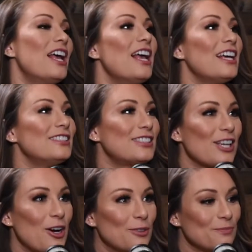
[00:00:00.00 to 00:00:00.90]
And
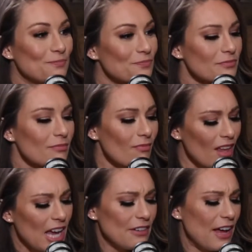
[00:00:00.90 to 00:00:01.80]
so
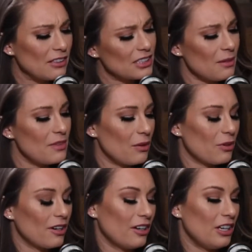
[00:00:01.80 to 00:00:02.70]
I found some that were,